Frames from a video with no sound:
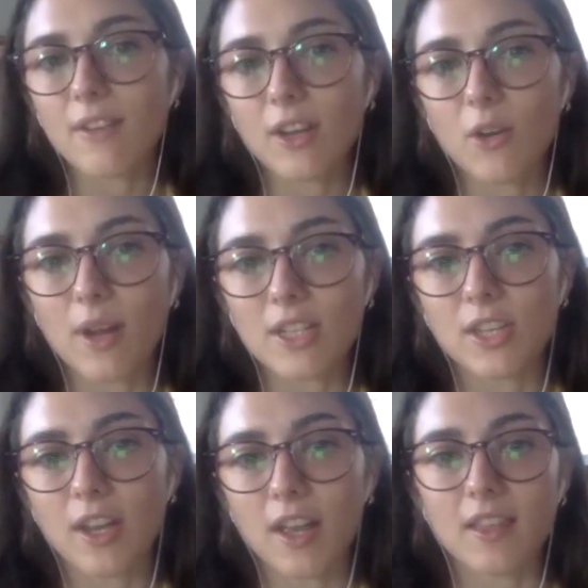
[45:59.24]
a
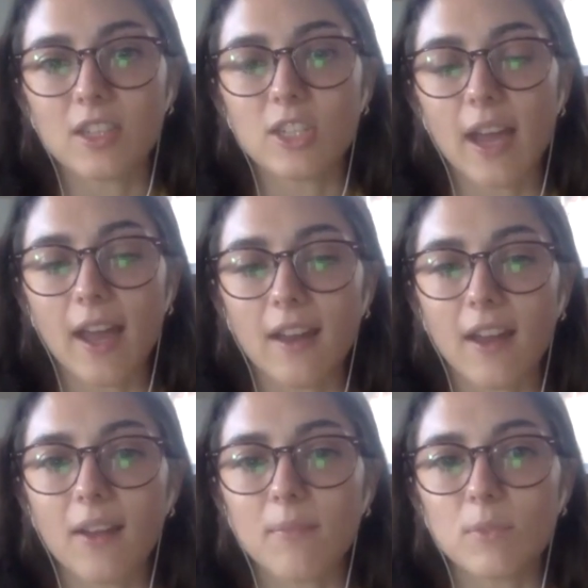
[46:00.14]
question on the chat
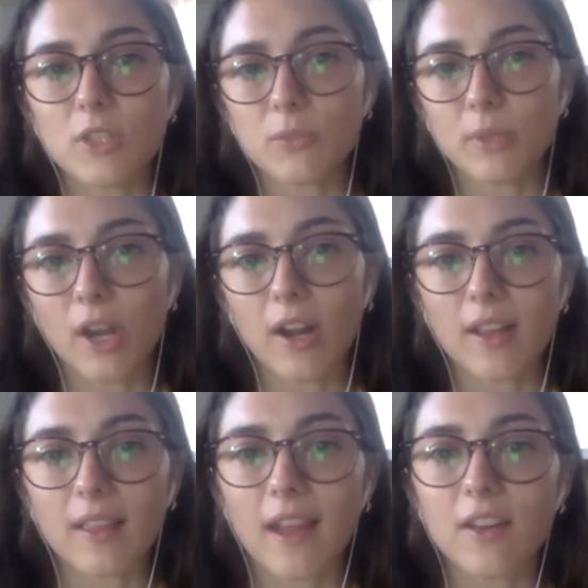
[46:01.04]
just
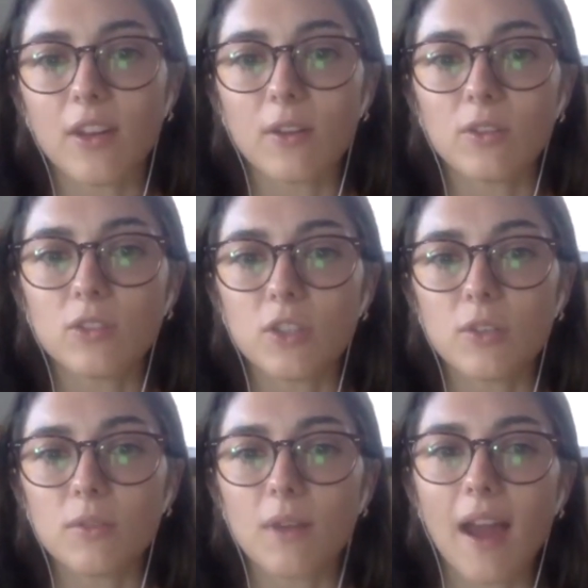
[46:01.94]
regarding that note.
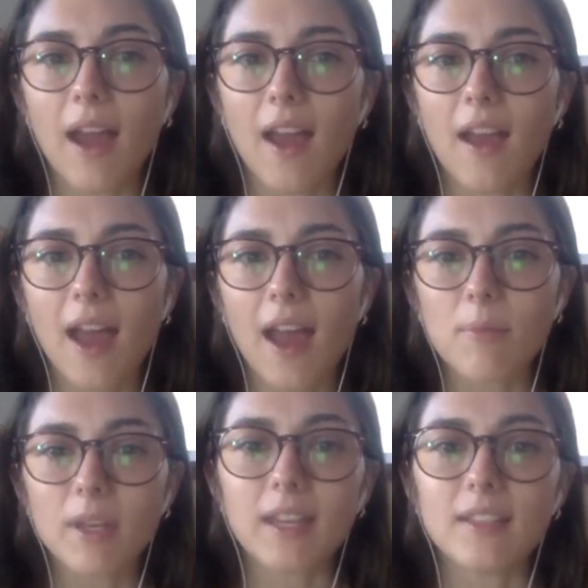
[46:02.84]
Do
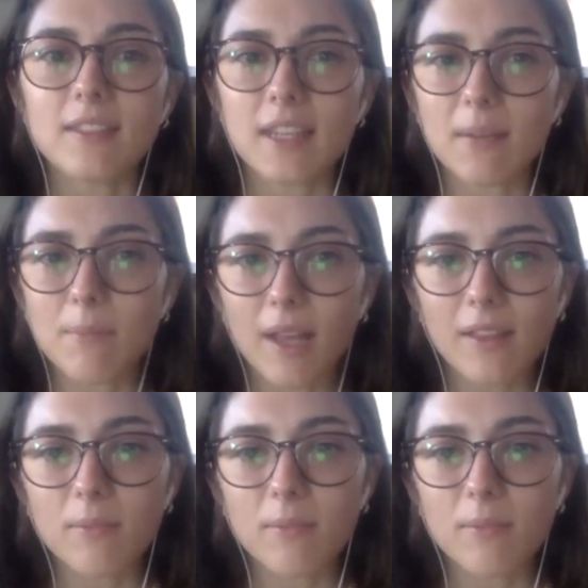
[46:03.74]
applicants email